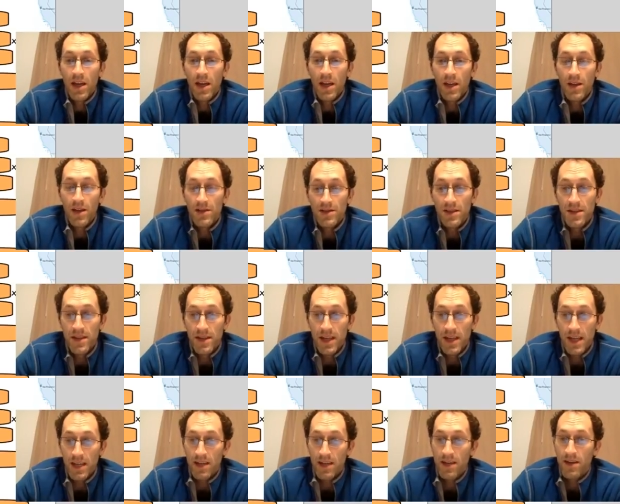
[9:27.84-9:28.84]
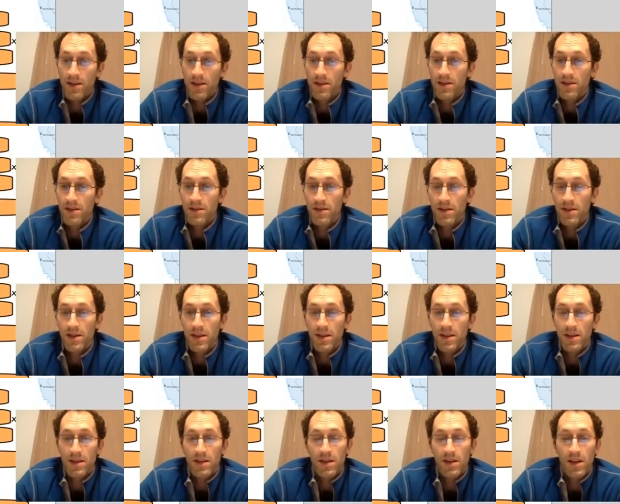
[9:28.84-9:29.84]
Here's the thing.
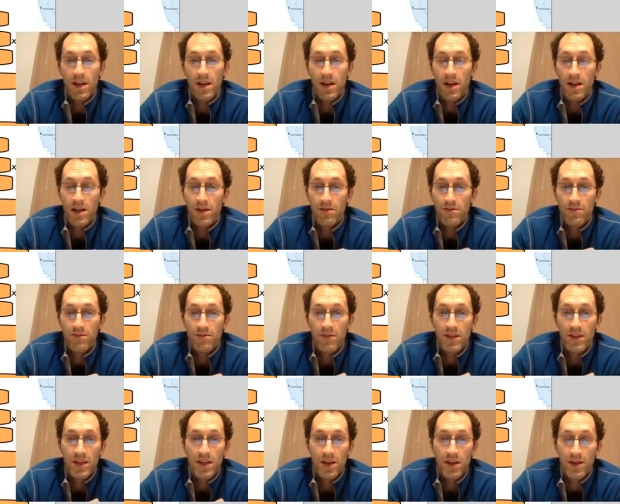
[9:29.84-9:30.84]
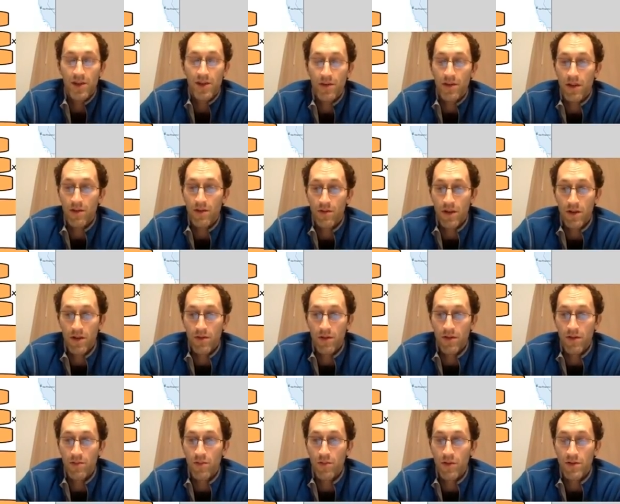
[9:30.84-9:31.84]
The Underground
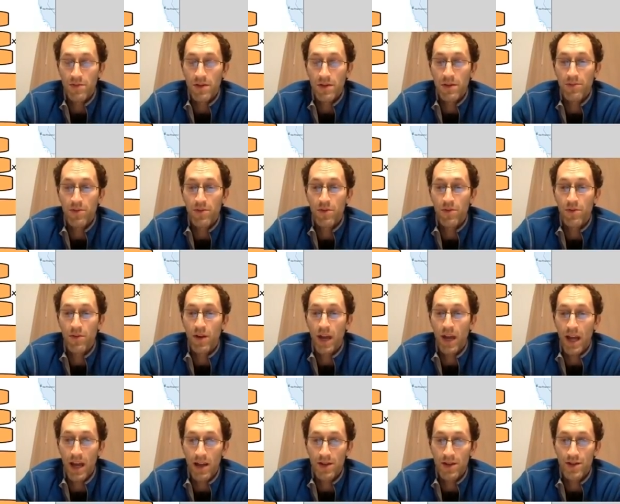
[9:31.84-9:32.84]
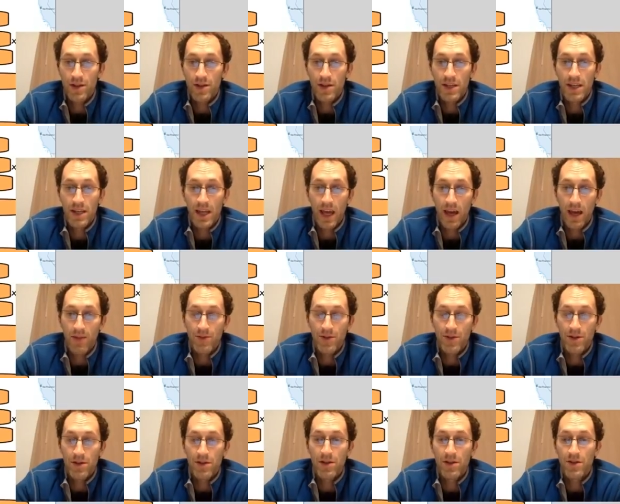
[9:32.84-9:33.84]
Railroad, most people were actually
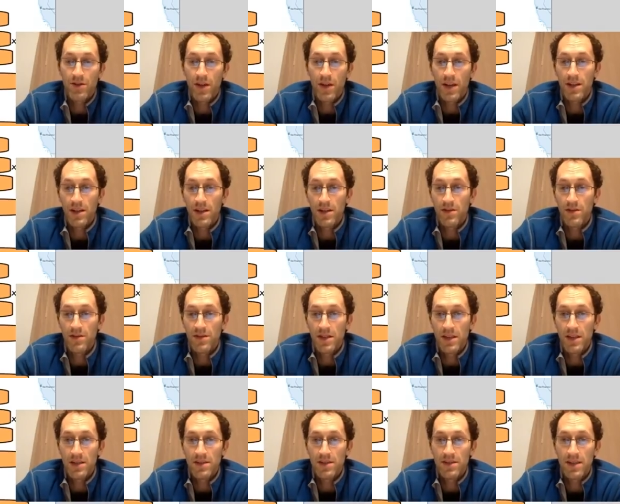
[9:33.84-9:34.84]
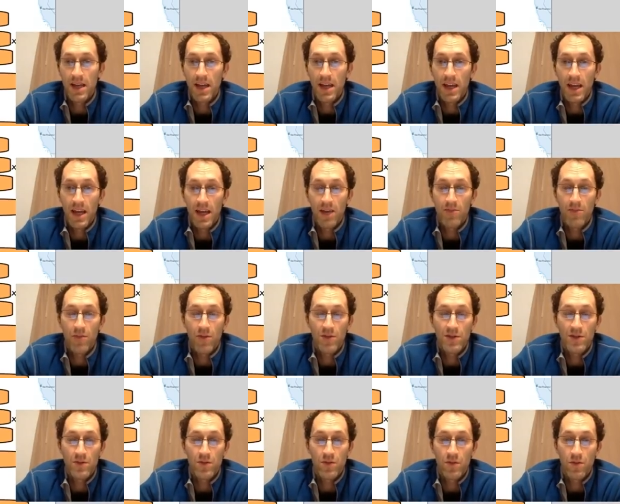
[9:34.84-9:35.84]
captured trying to use this, and
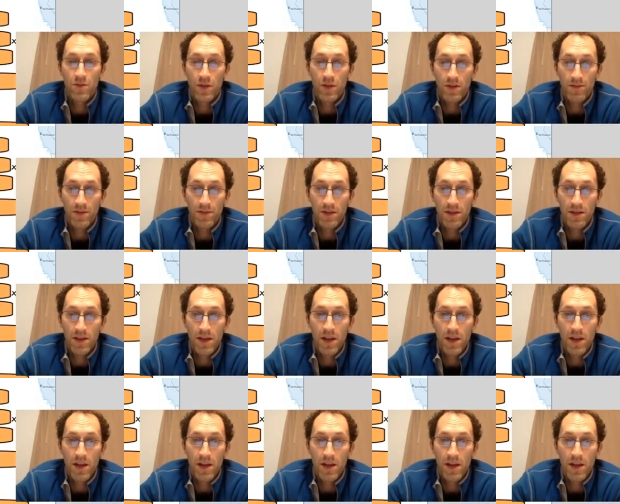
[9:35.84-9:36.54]
most were whipped.